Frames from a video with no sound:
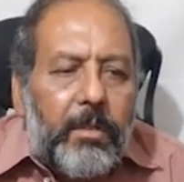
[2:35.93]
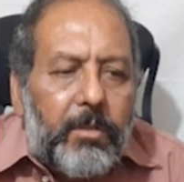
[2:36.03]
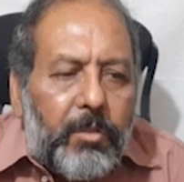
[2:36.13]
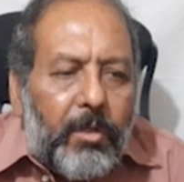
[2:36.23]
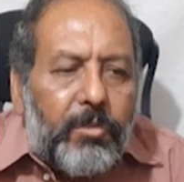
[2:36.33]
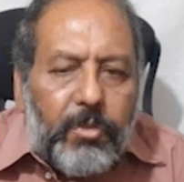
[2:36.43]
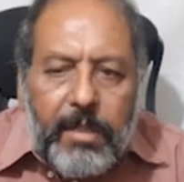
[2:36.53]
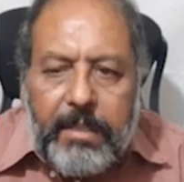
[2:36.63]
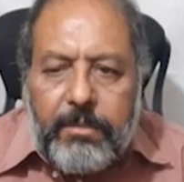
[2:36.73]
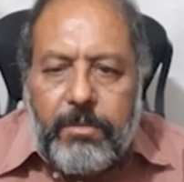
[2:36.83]

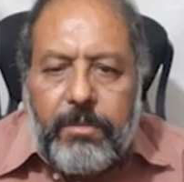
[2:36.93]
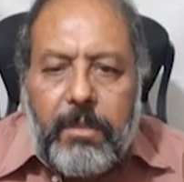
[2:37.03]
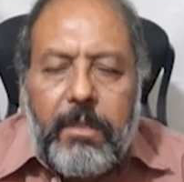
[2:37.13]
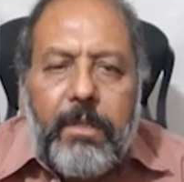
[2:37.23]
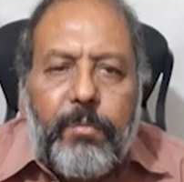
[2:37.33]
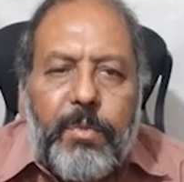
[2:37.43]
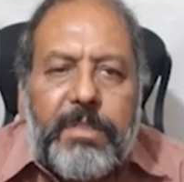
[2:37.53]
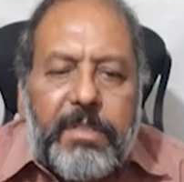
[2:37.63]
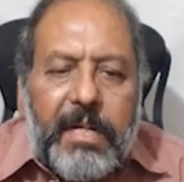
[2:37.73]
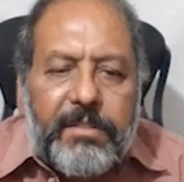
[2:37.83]
tonsurens, which
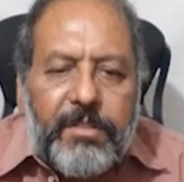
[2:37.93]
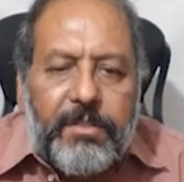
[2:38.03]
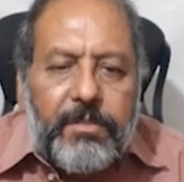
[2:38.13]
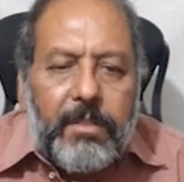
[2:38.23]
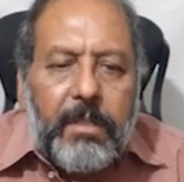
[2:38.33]
causes